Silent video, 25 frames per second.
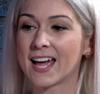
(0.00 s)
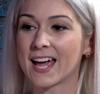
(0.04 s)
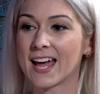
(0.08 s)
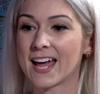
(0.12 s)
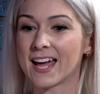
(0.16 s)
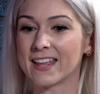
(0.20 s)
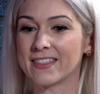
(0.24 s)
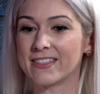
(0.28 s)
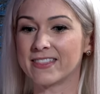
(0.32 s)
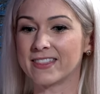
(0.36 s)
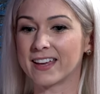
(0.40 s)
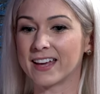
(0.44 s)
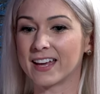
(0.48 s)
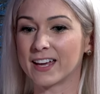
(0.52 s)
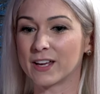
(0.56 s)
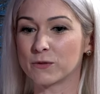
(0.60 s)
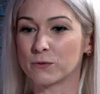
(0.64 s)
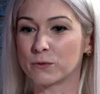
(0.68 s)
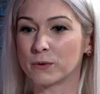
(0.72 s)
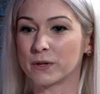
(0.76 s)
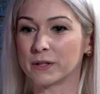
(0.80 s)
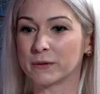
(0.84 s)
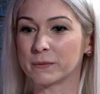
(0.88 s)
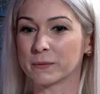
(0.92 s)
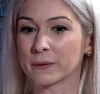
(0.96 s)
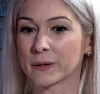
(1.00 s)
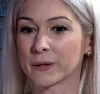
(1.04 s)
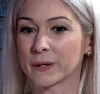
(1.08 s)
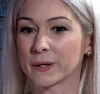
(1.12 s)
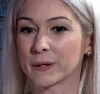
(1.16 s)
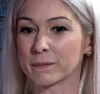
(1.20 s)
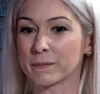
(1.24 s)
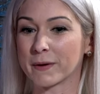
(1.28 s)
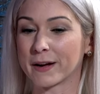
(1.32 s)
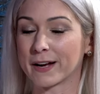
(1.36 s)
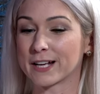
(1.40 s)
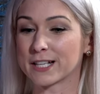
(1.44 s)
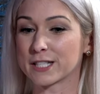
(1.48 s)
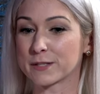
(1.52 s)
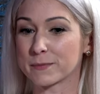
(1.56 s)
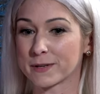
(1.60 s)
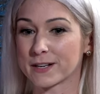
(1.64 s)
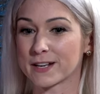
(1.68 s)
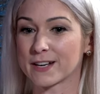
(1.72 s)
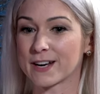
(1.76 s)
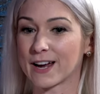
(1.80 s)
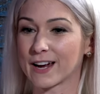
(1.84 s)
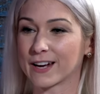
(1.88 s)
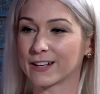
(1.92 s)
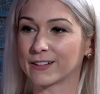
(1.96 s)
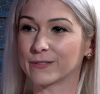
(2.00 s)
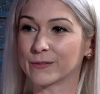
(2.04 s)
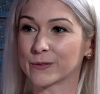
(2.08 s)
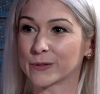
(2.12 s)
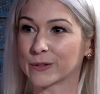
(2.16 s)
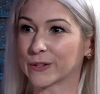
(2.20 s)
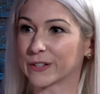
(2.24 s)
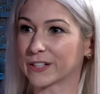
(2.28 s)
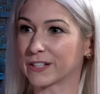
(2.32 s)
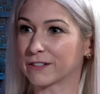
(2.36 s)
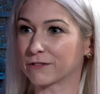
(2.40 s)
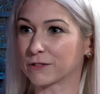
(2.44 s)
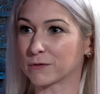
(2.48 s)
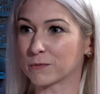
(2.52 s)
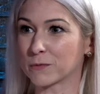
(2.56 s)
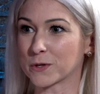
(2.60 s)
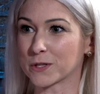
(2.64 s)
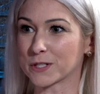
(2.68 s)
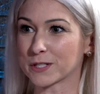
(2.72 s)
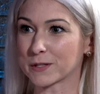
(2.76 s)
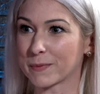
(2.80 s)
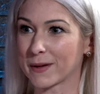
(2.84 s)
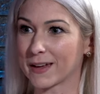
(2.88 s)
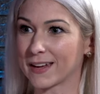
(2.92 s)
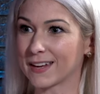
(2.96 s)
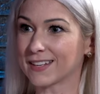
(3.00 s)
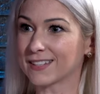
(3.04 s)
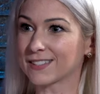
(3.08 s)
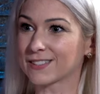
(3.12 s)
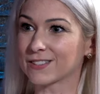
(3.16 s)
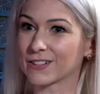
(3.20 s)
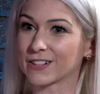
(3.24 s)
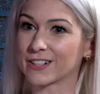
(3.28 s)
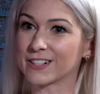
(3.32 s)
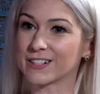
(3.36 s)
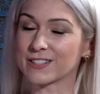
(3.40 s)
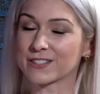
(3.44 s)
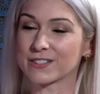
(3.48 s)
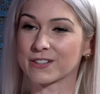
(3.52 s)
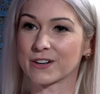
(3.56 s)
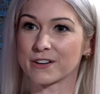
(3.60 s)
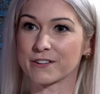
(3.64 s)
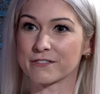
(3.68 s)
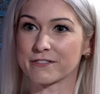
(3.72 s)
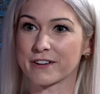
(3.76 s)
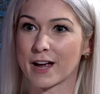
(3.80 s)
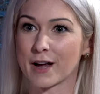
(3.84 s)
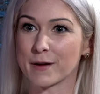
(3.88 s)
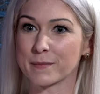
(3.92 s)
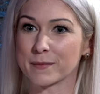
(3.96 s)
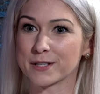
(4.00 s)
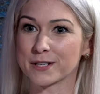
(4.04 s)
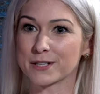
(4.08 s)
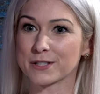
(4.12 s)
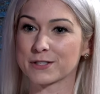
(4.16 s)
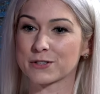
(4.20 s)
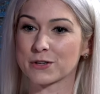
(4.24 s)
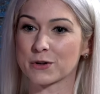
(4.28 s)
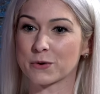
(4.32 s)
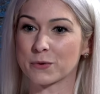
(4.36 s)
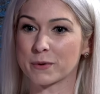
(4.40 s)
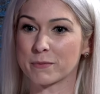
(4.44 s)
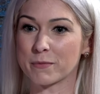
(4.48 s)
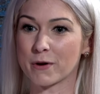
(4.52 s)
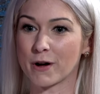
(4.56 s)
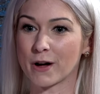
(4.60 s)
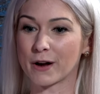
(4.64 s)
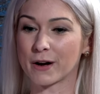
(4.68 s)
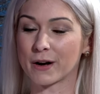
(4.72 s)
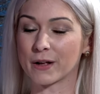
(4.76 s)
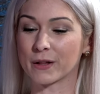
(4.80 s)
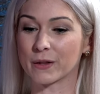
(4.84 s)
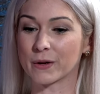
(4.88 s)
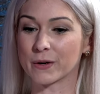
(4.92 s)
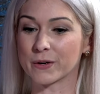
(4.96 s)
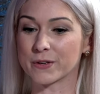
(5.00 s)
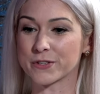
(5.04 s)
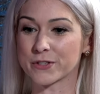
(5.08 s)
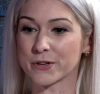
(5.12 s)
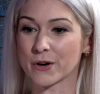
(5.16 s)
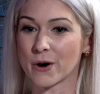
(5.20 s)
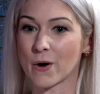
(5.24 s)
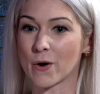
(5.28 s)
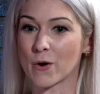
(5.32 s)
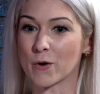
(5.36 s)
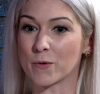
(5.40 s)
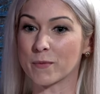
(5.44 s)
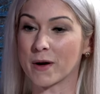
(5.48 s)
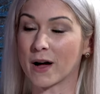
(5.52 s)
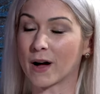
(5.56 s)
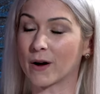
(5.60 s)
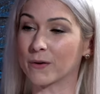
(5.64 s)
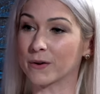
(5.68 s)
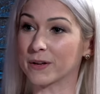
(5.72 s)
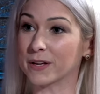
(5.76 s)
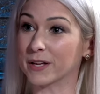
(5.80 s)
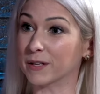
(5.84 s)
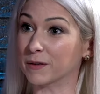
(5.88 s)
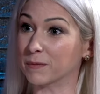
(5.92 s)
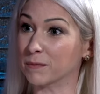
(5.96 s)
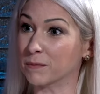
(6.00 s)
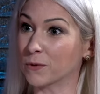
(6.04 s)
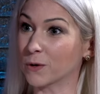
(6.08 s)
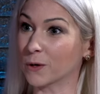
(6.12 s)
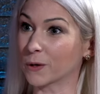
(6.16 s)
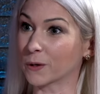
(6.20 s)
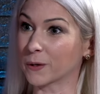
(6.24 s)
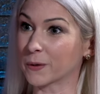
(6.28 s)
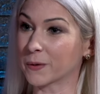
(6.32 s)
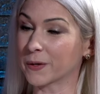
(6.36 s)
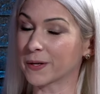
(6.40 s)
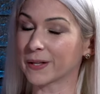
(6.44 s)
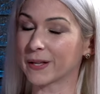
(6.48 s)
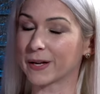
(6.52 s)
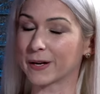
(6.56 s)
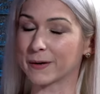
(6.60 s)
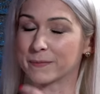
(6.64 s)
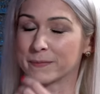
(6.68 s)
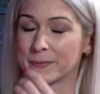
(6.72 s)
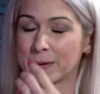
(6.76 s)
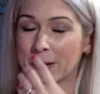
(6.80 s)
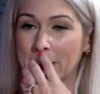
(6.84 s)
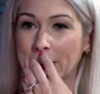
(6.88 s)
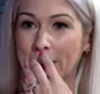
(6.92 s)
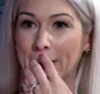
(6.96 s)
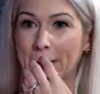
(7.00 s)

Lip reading: and then my husband and I were looking for more space, looking to start a family, so we bought a larger home out in Port Coquitlam.